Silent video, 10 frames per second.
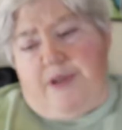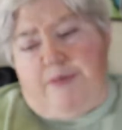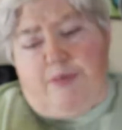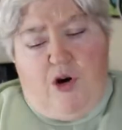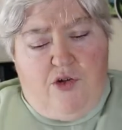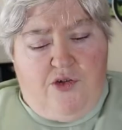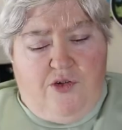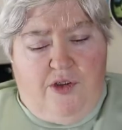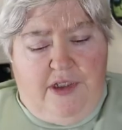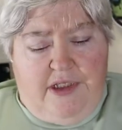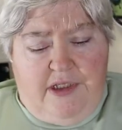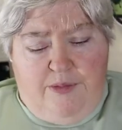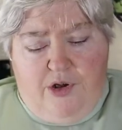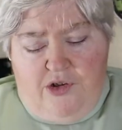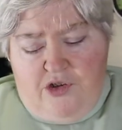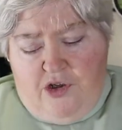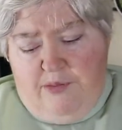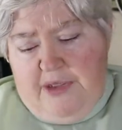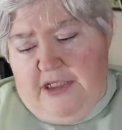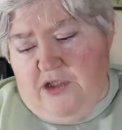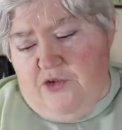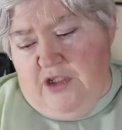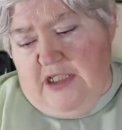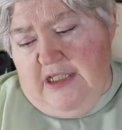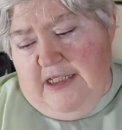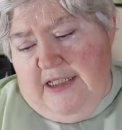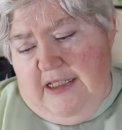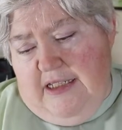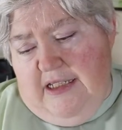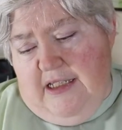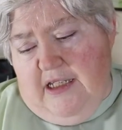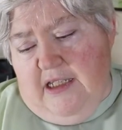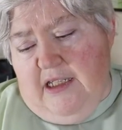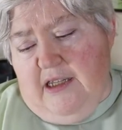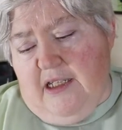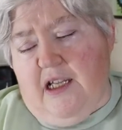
a partial in the prayer shawl ministry and the